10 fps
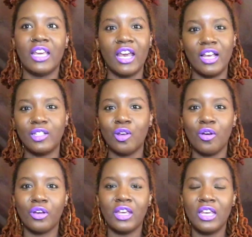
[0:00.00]
yeah, it's
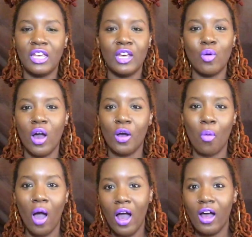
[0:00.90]
all kiki kwa
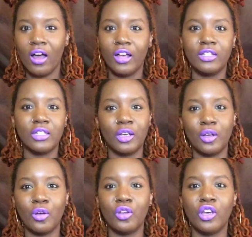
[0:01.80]
kwa
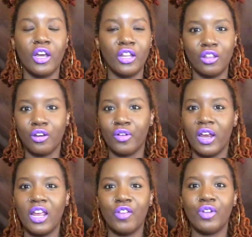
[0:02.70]
until you're in the
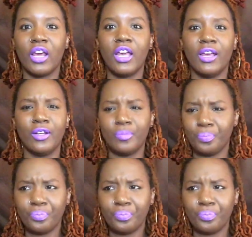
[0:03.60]
grave. Like,